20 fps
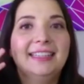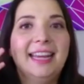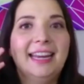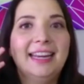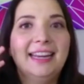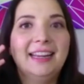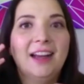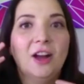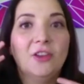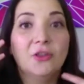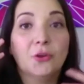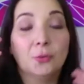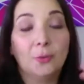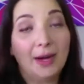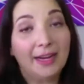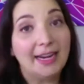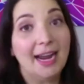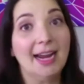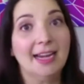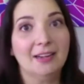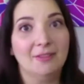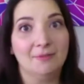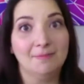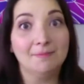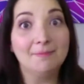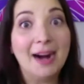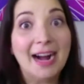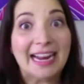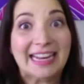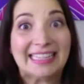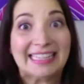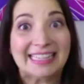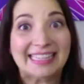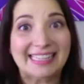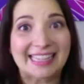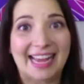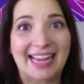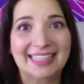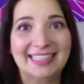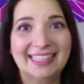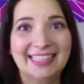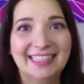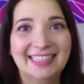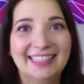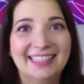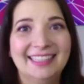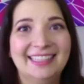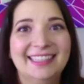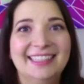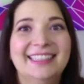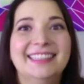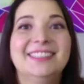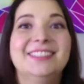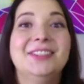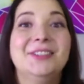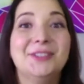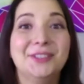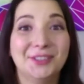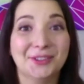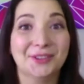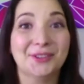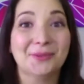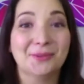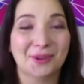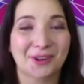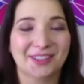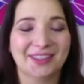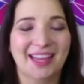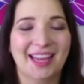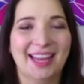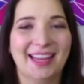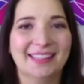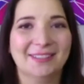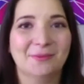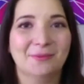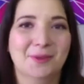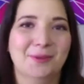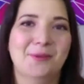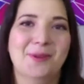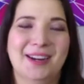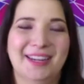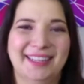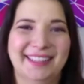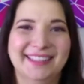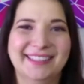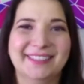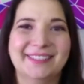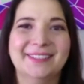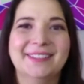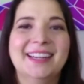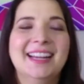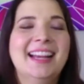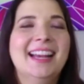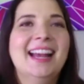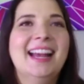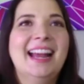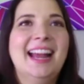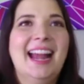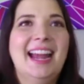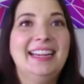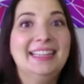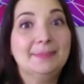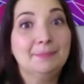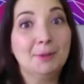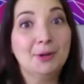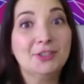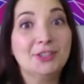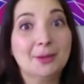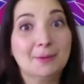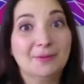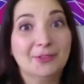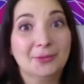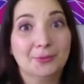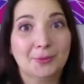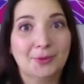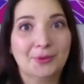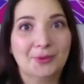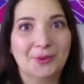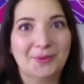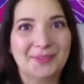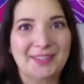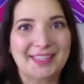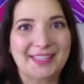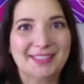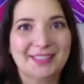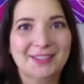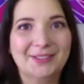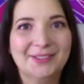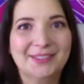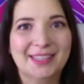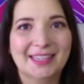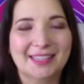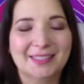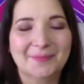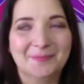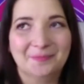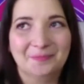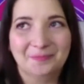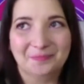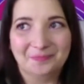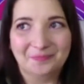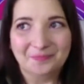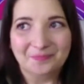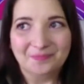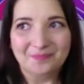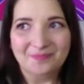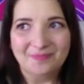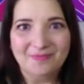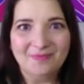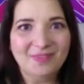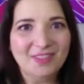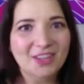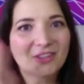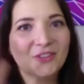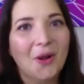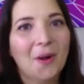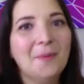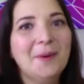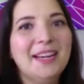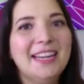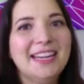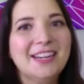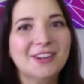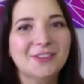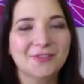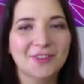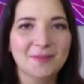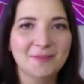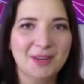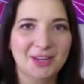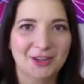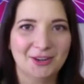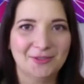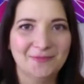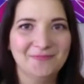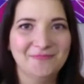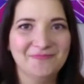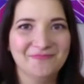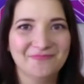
getting the right kind of mindset to do the work that we want to do and pushing through those excuses. So I want to hear from you.